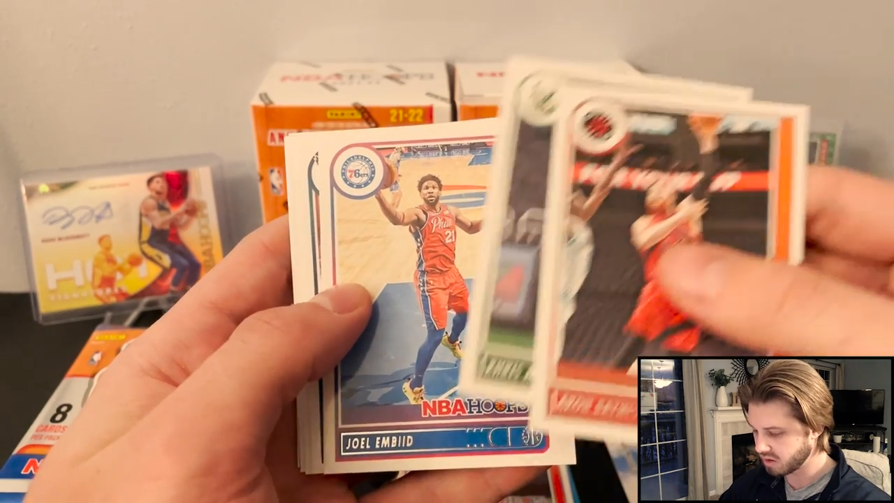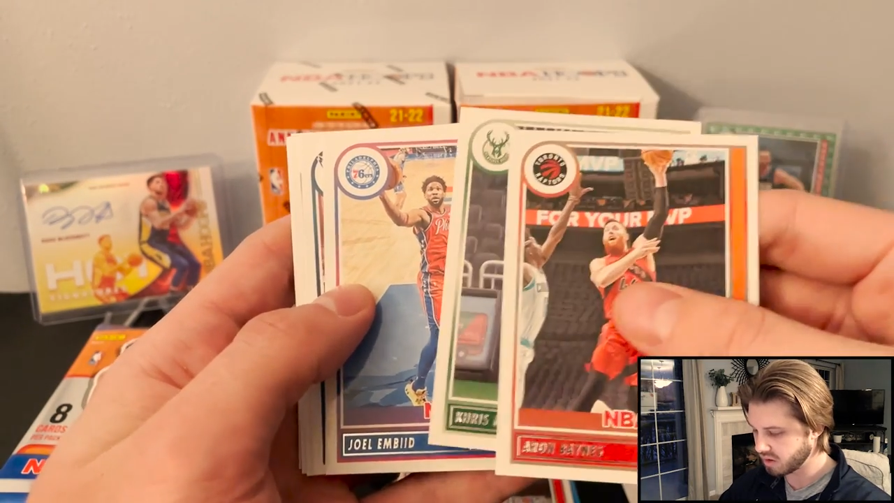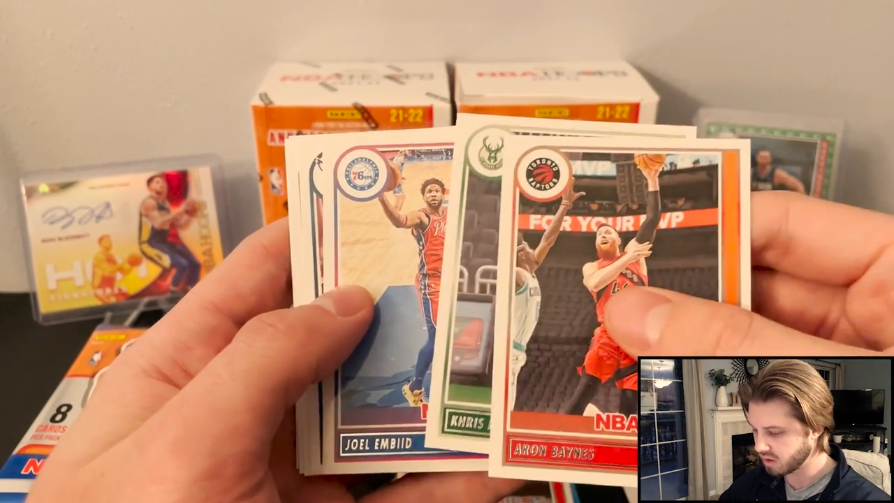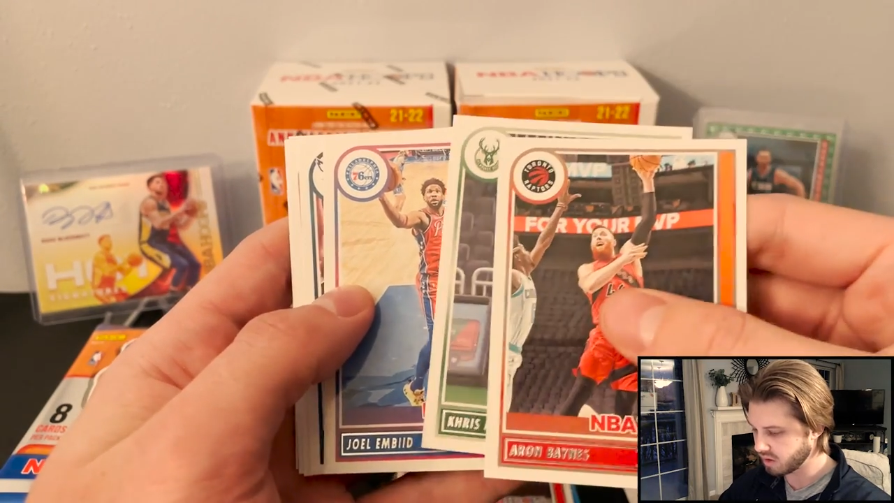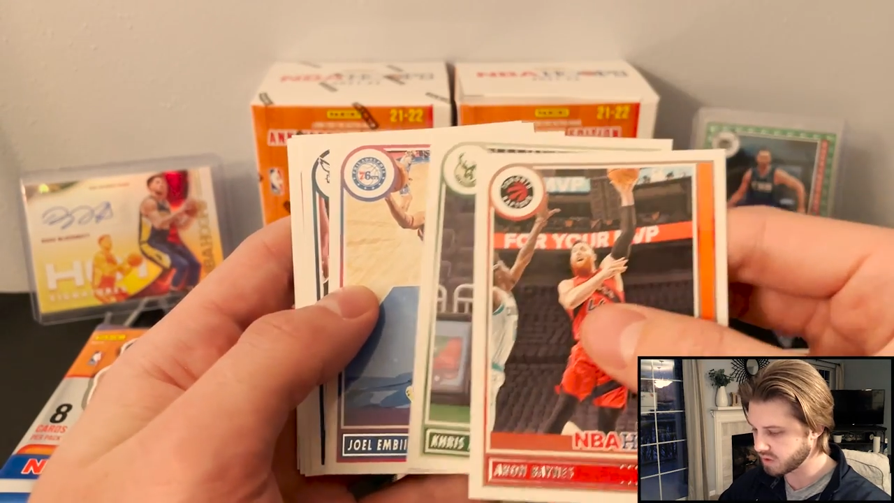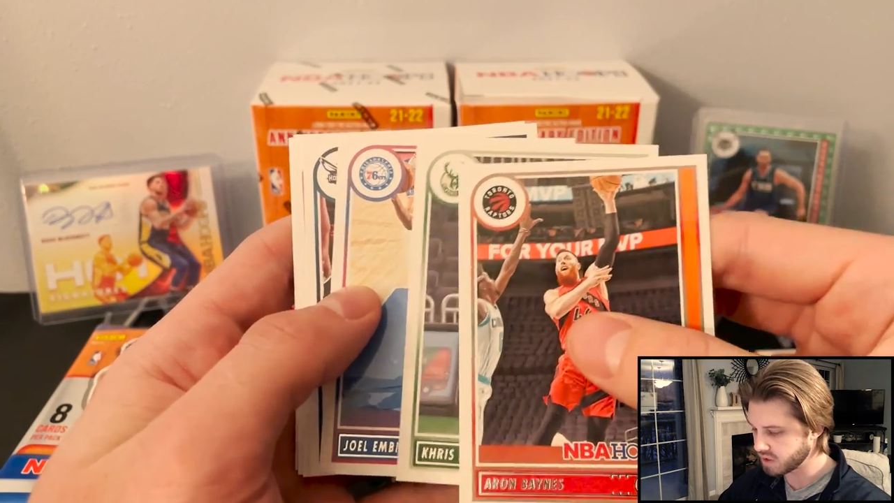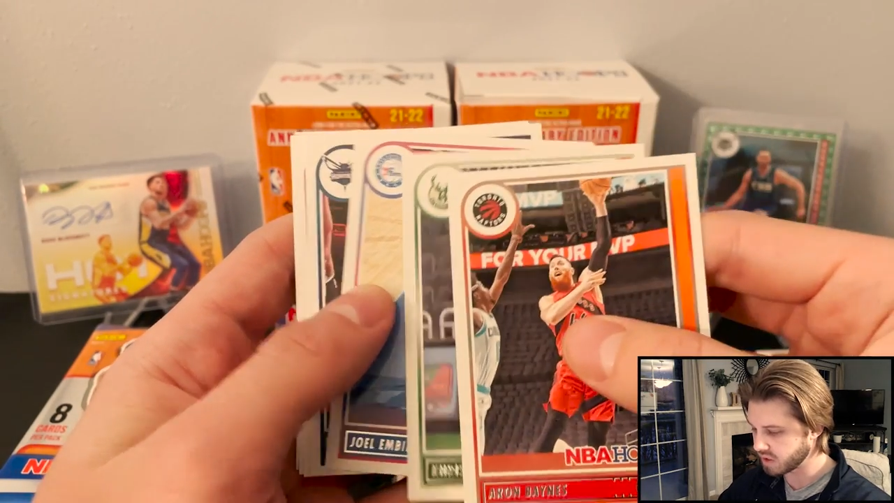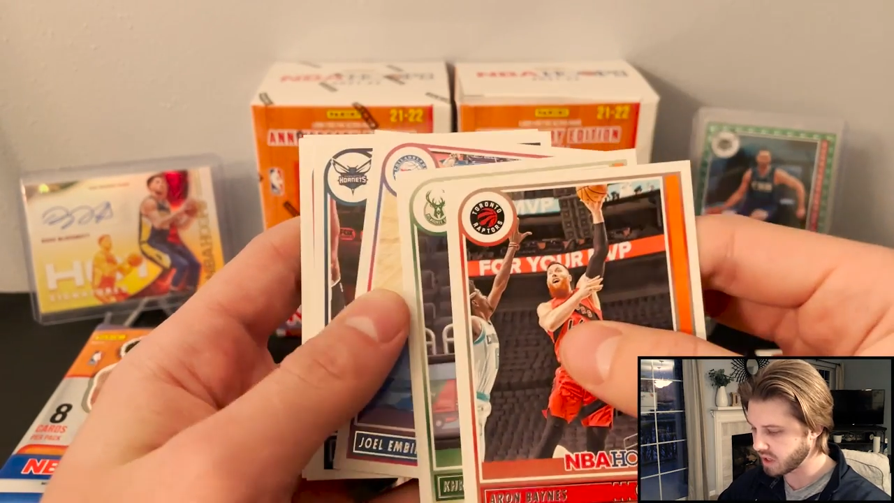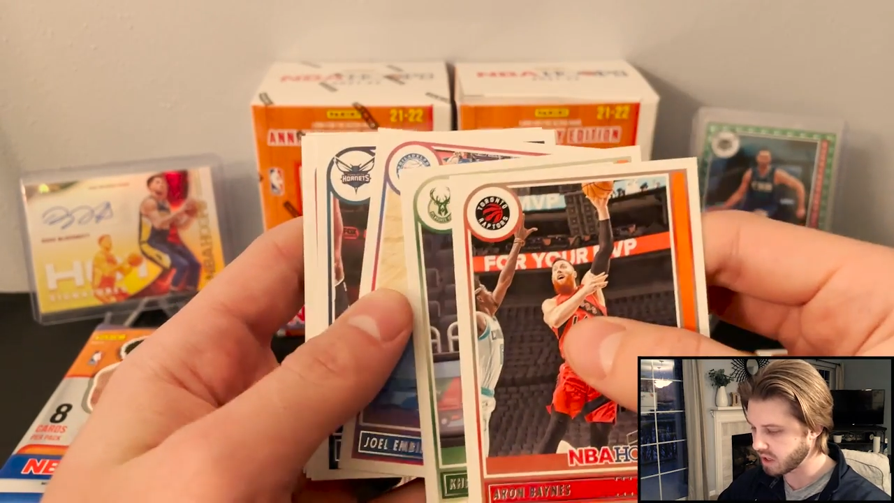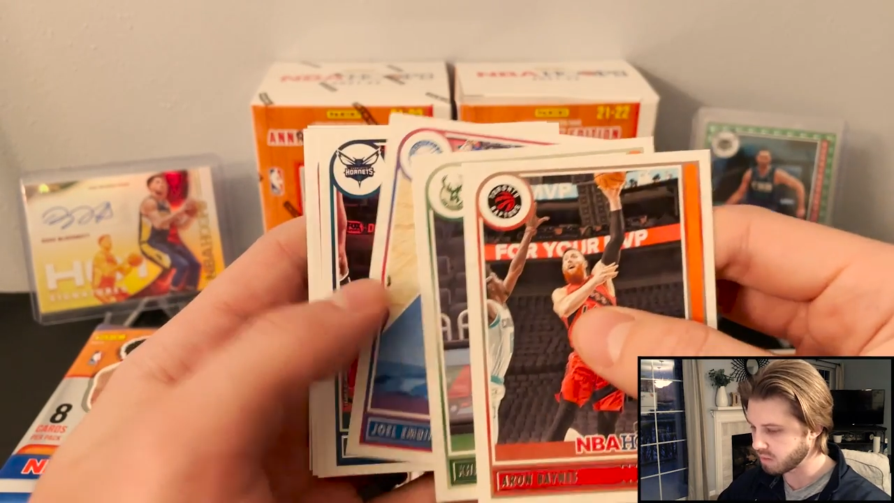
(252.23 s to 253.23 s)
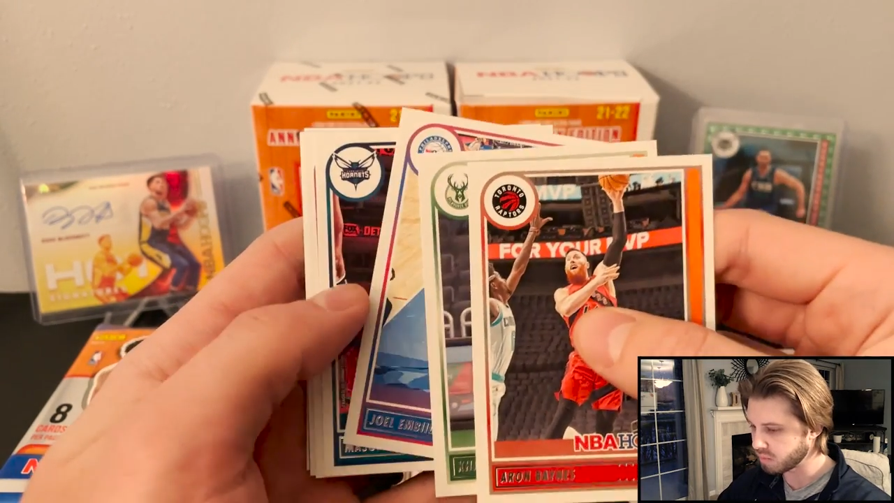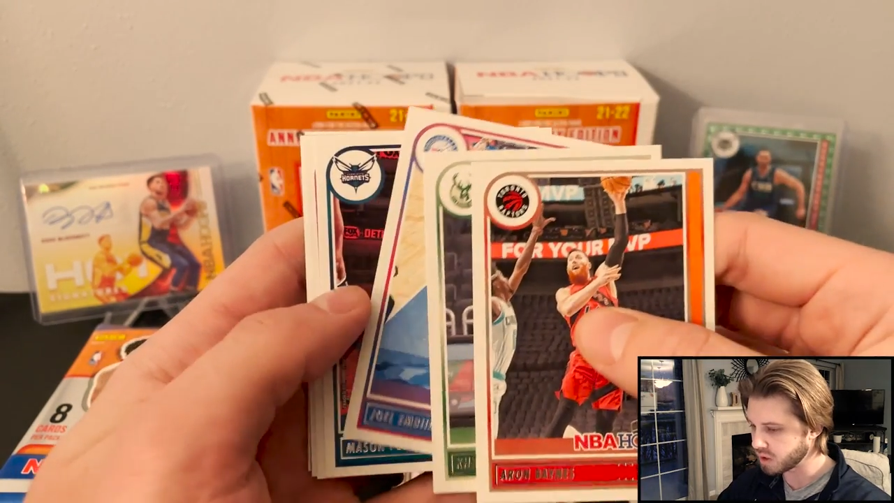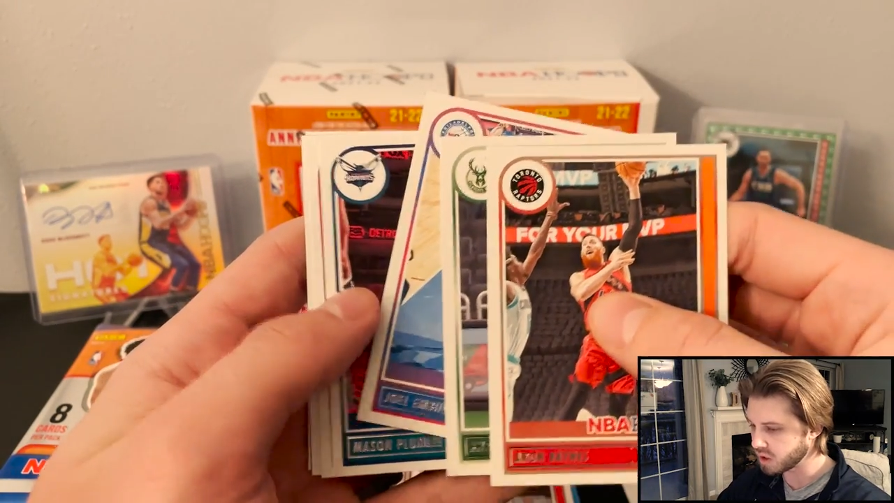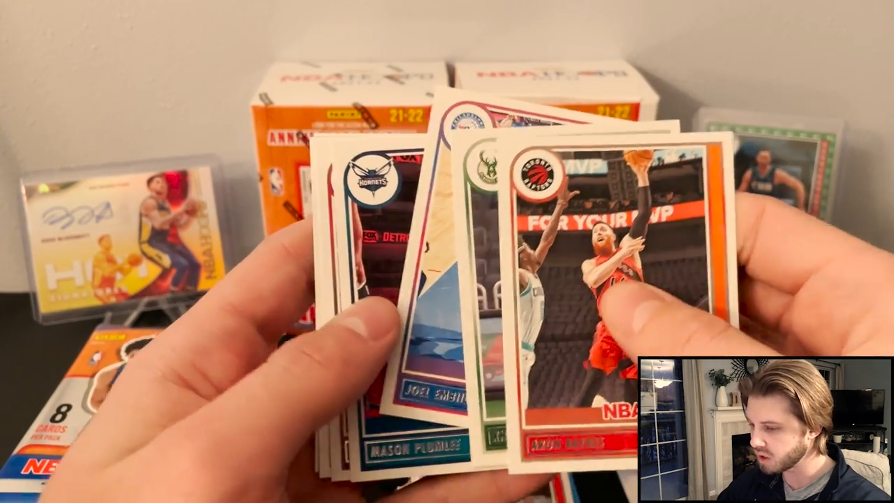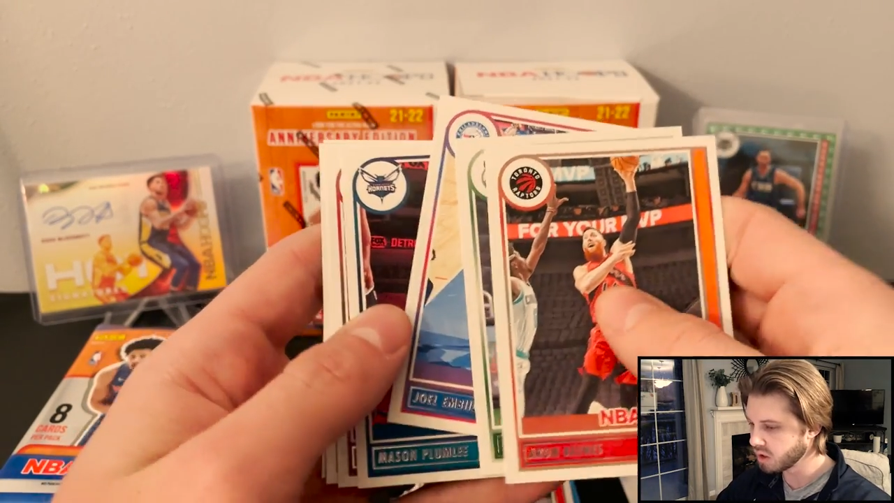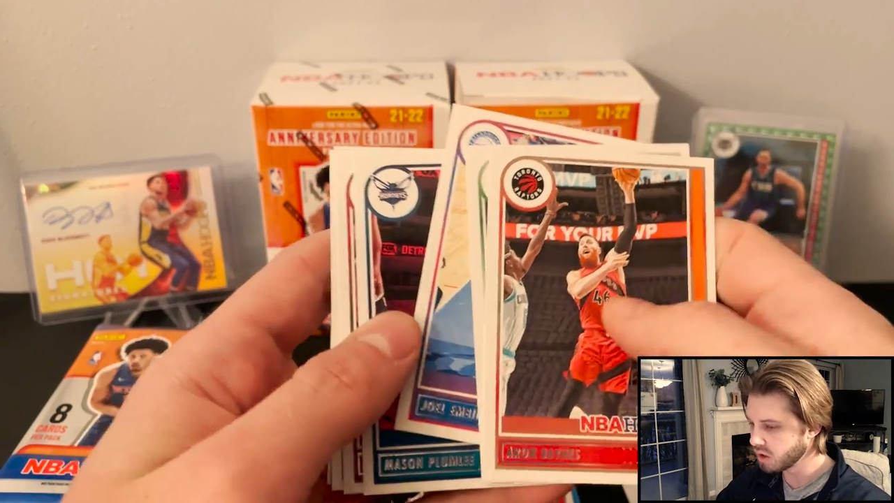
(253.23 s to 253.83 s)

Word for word: Love to see that. Embiid.